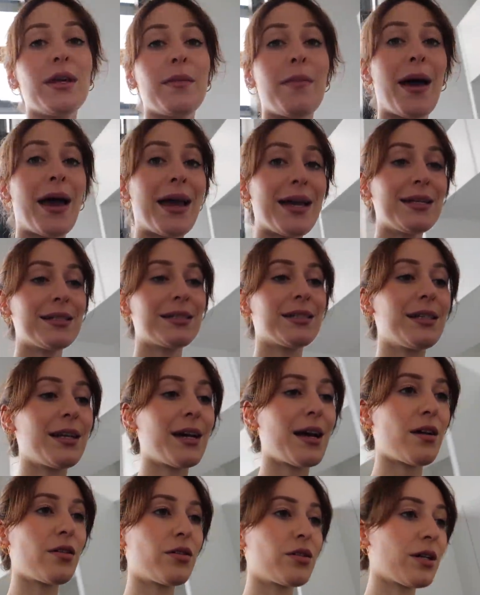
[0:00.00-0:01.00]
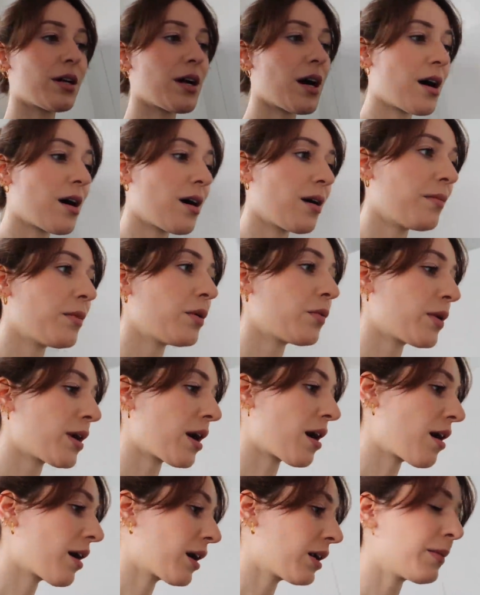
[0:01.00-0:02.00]
the painter now to come. We
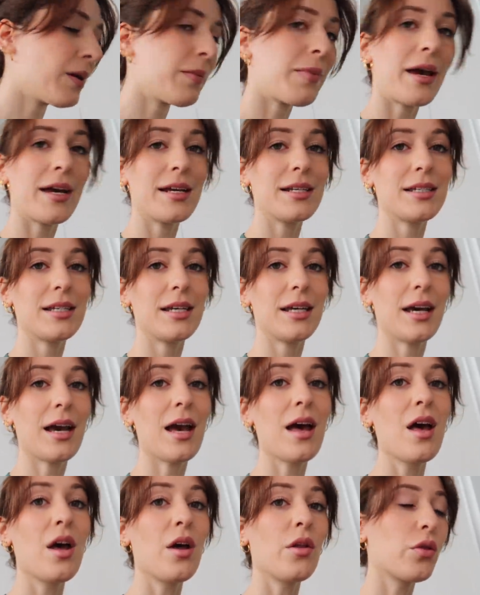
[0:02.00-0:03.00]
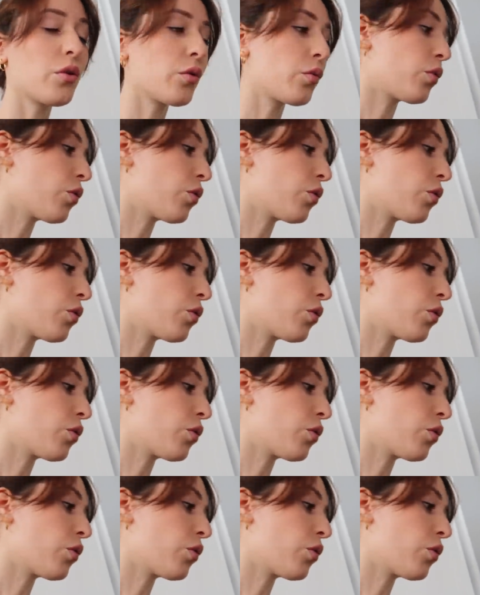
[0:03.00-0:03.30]
are gonna be painting the